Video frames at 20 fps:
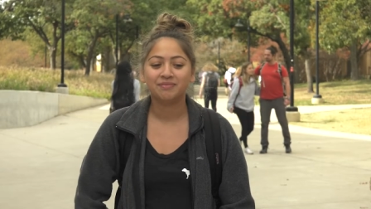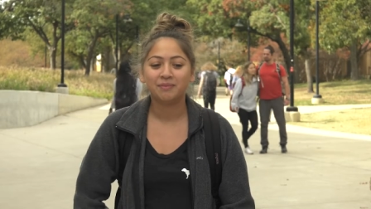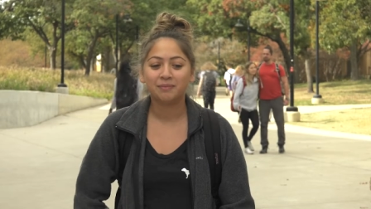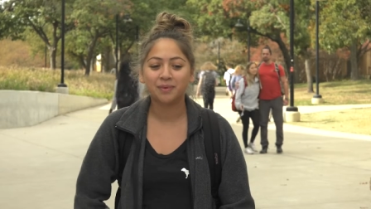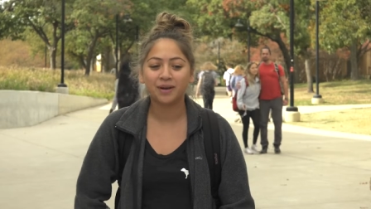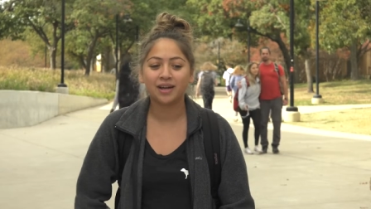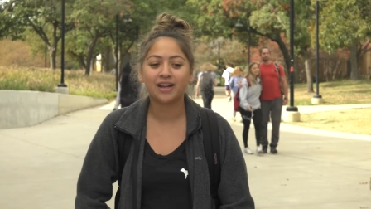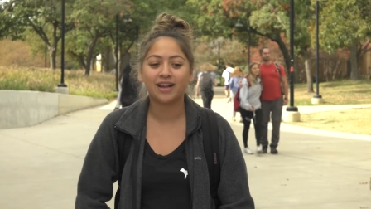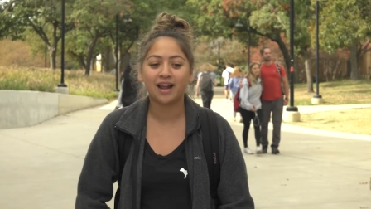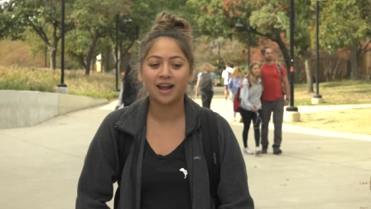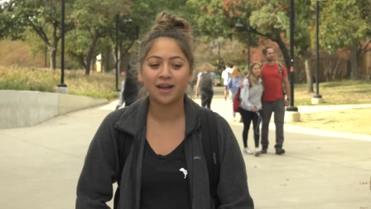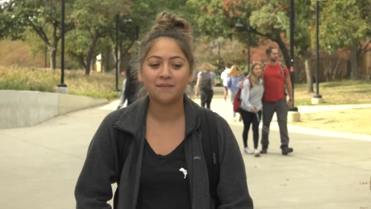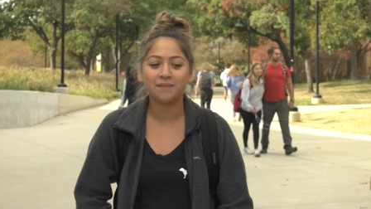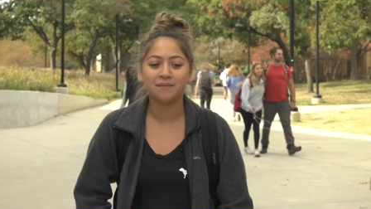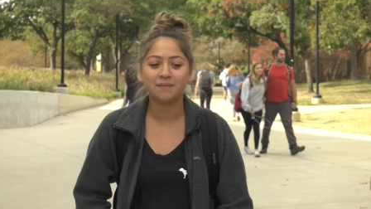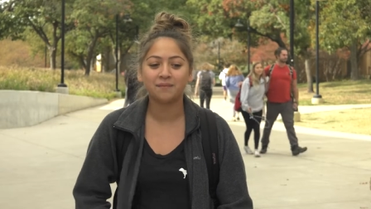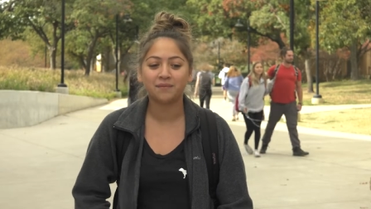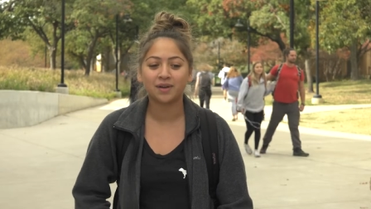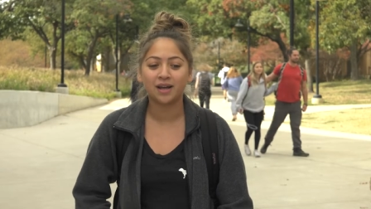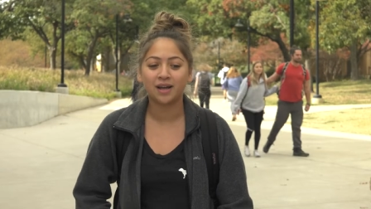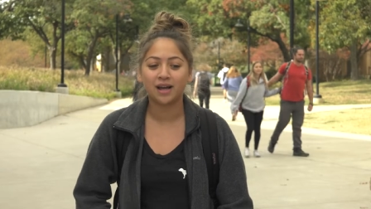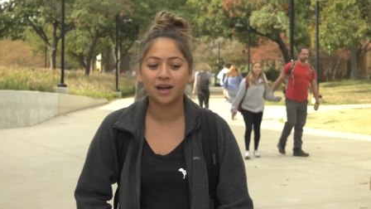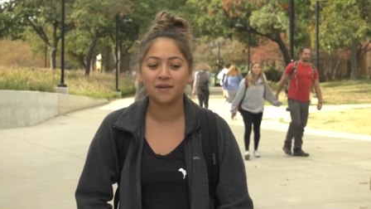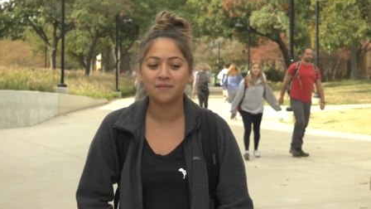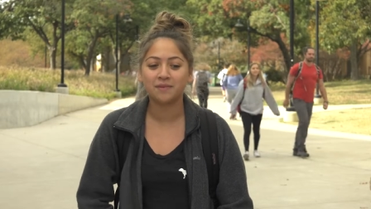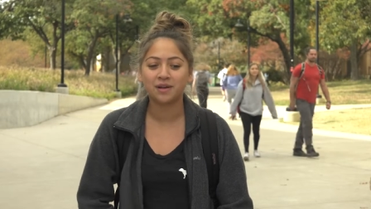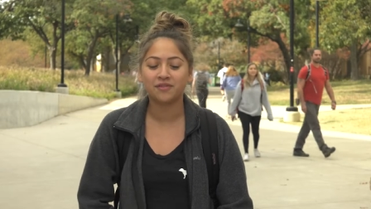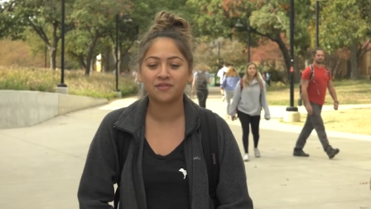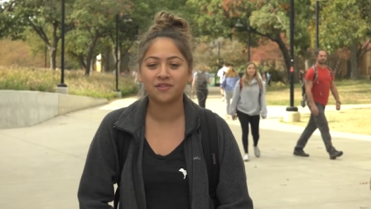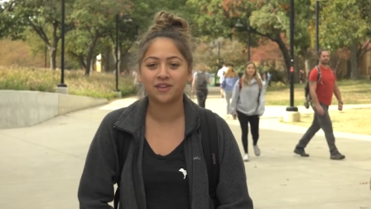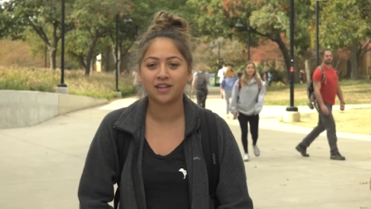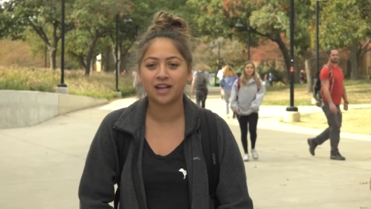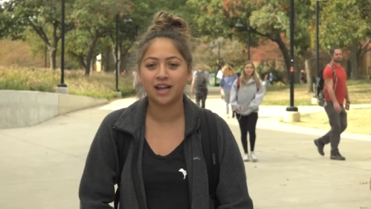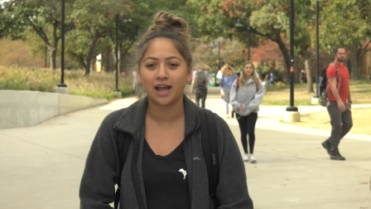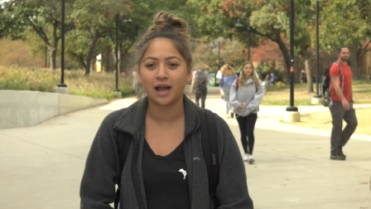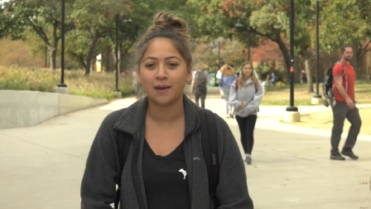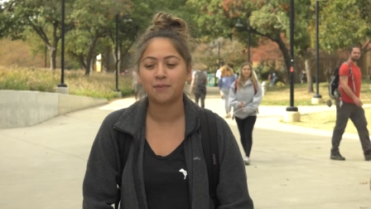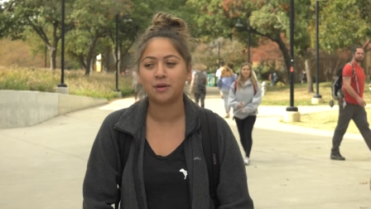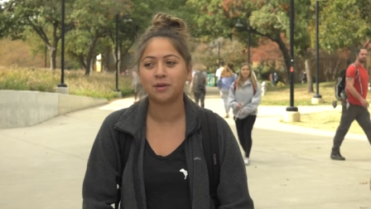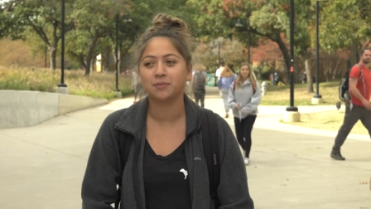but I'm I'm definitely in a
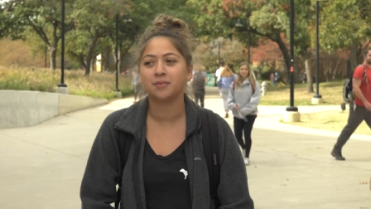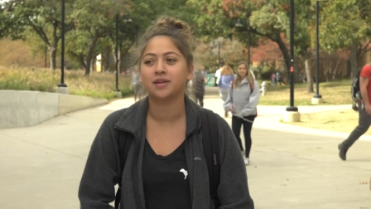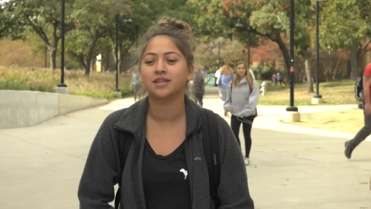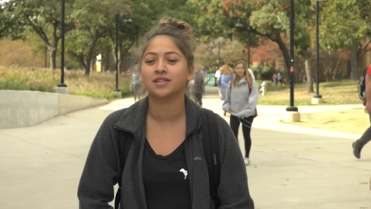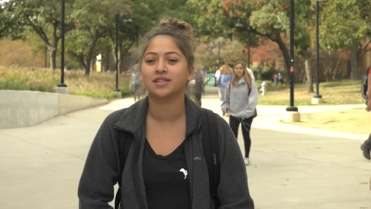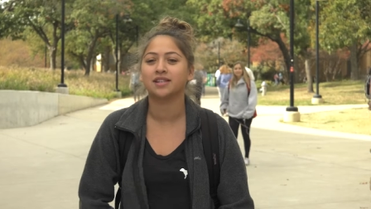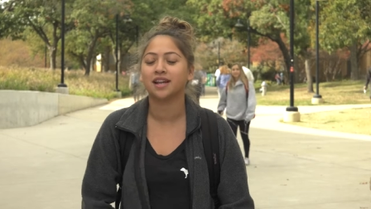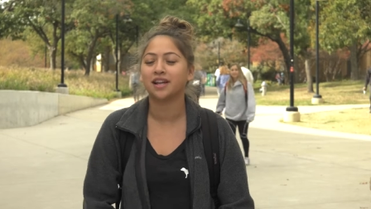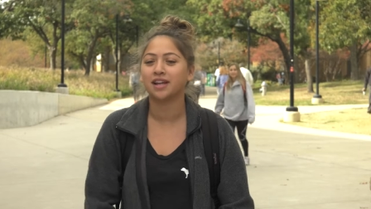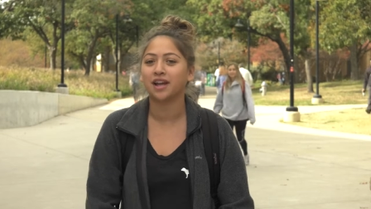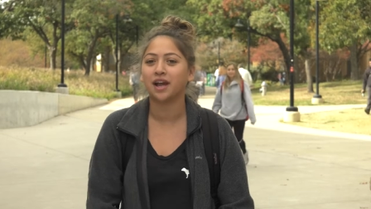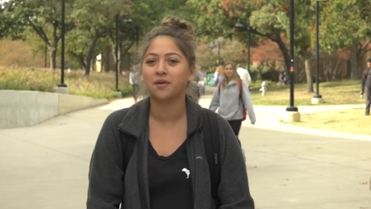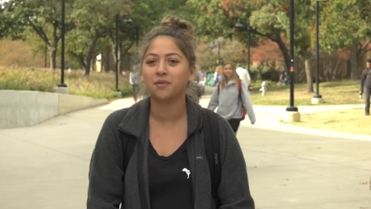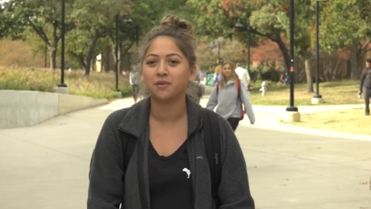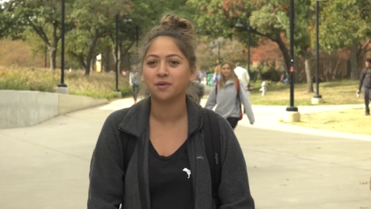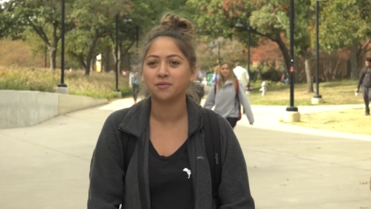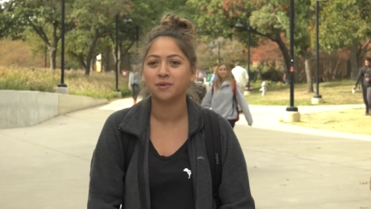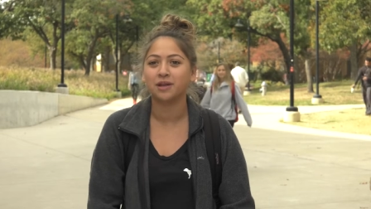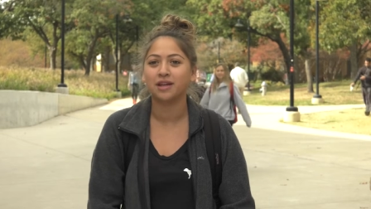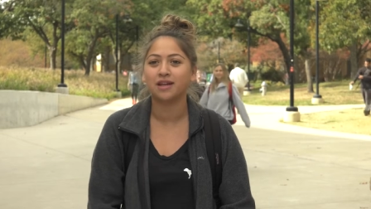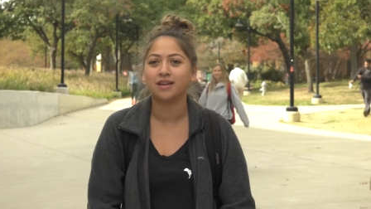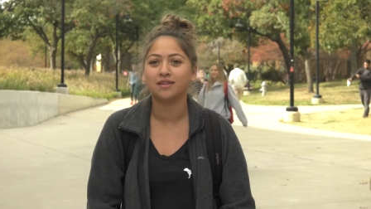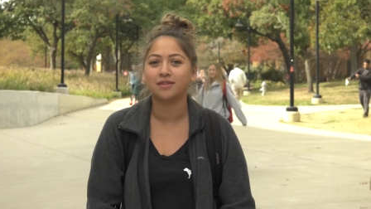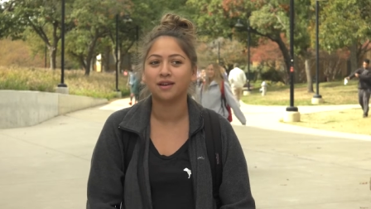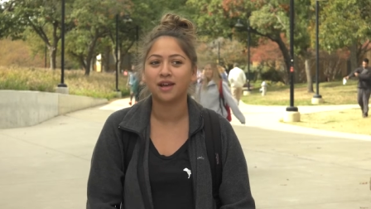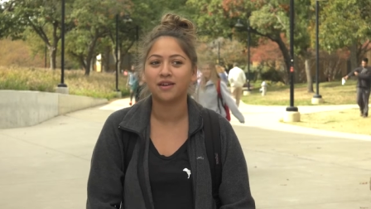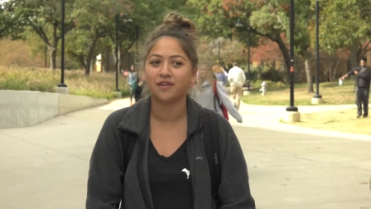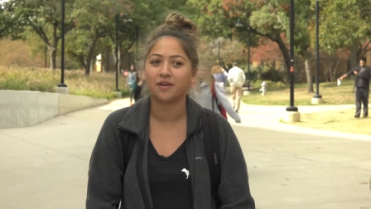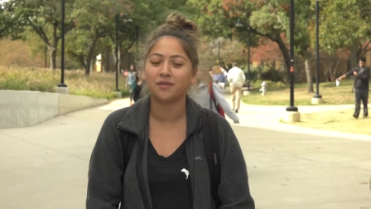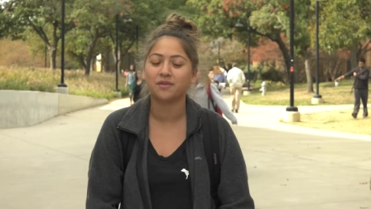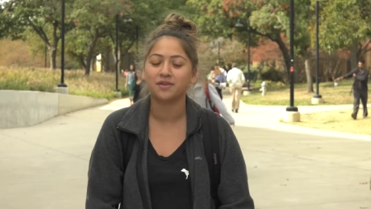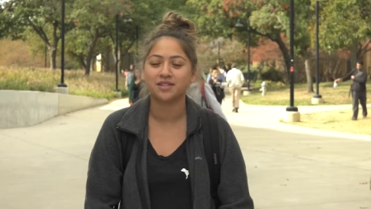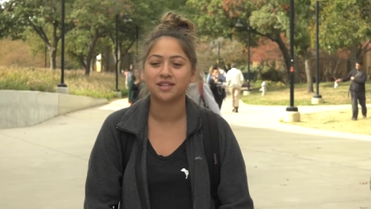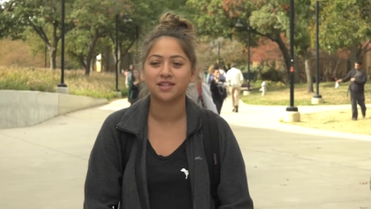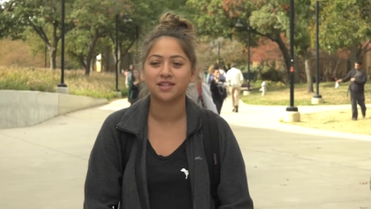happier place than I, I would be if I was